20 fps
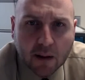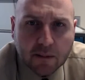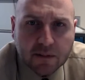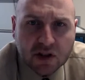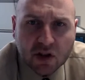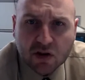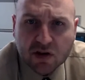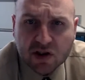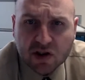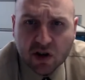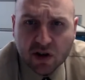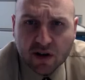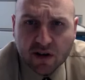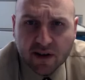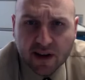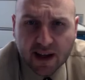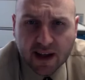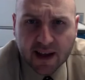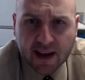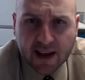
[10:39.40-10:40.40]
So
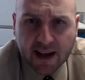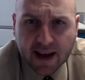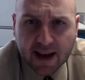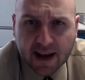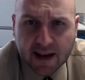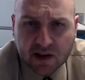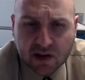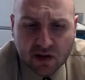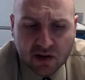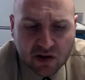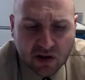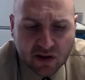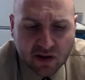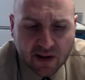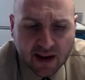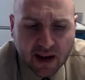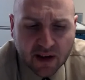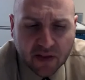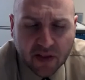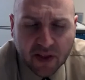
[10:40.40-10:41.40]
certainly, I
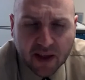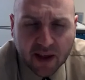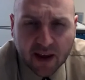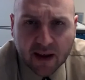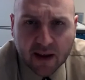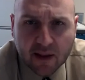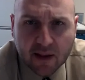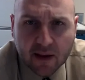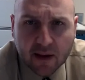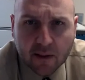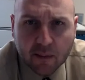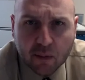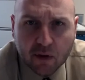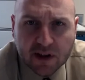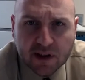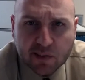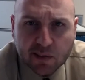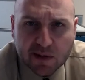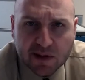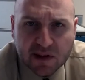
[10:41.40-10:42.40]
think the
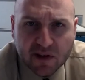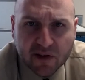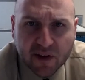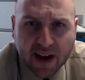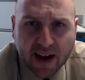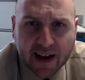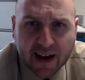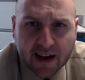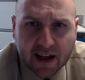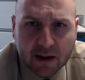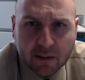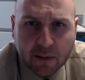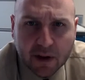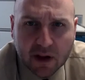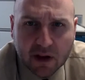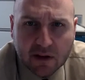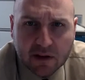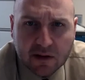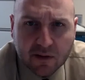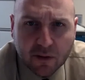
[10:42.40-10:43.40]
principles of ACT can be
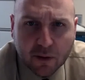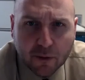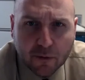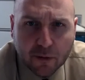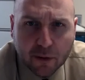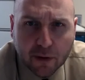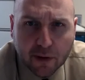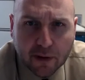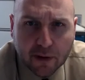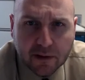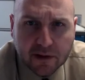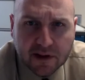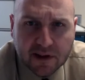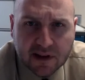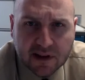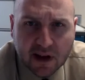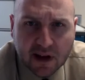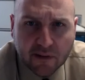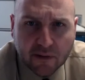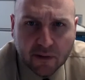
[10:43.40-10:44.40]
useful for those
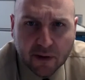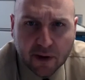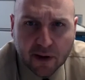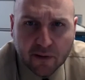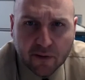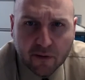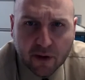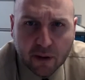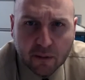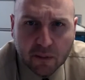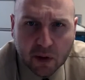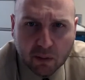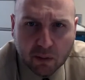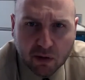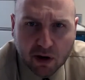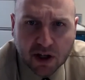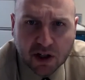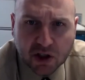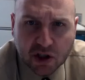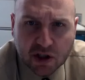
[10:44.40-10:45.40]
suffering from
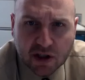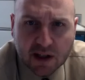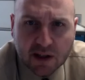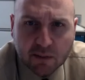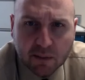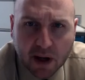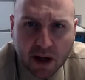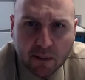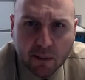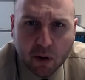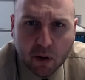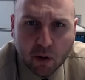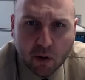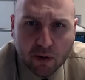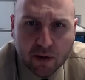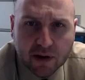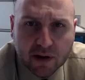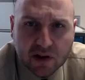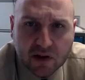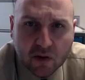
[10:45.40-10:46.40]
depression and
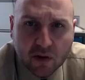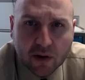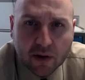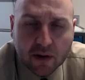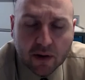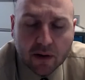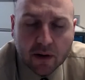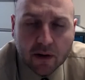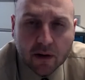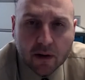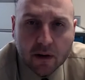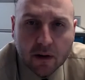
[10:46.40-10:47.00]
bipolar disorder.